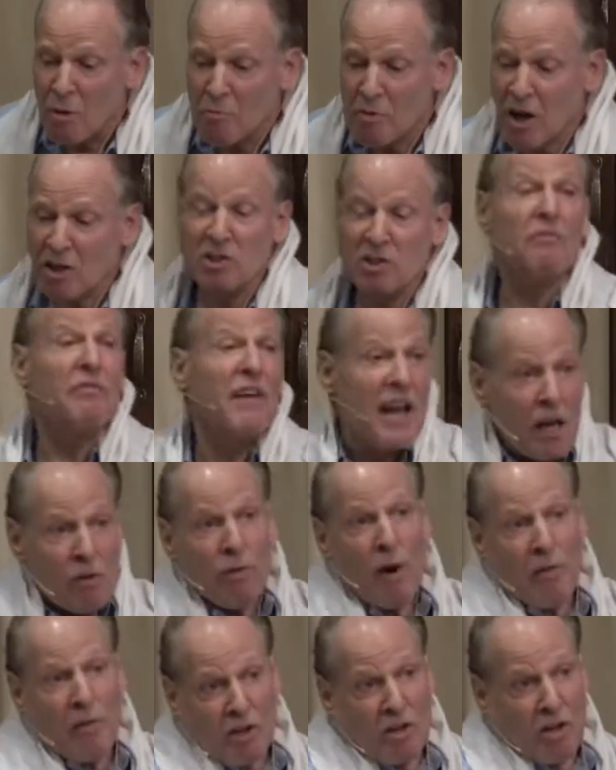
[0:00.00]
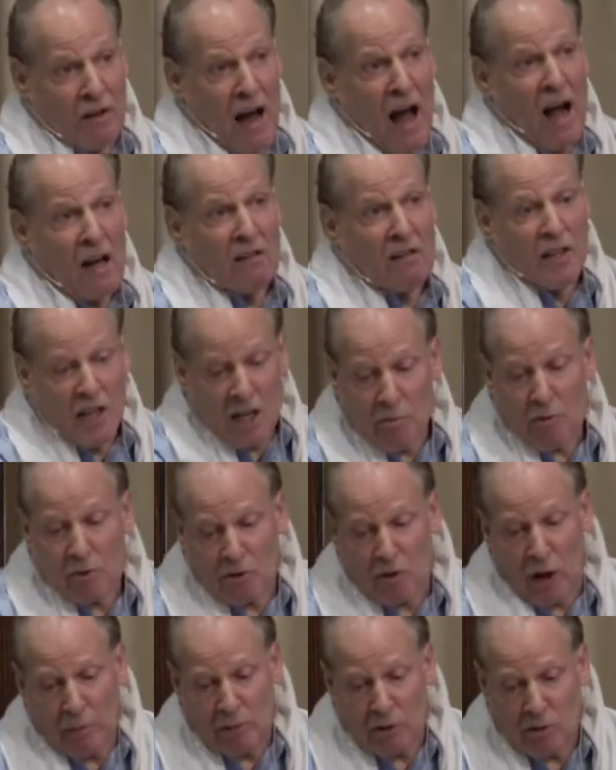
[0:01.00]
because they had read the Tanakh, the Hebrew
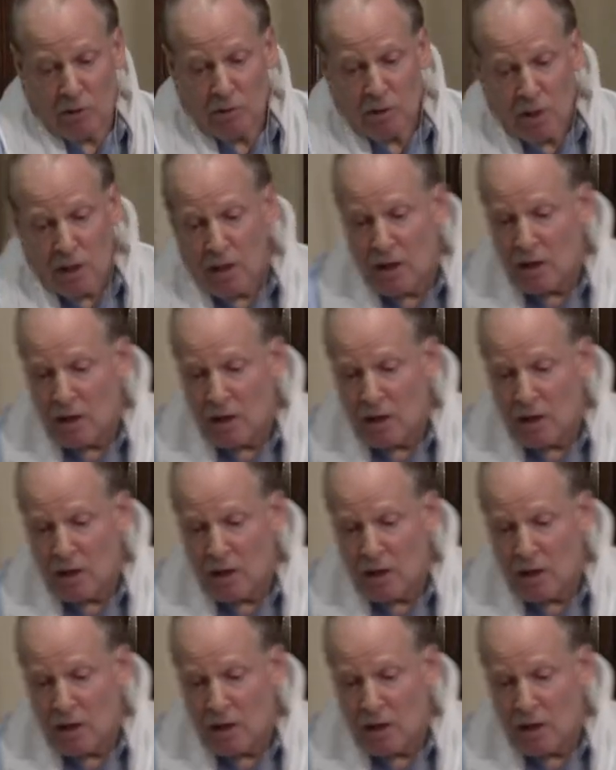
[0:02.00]
scriptures.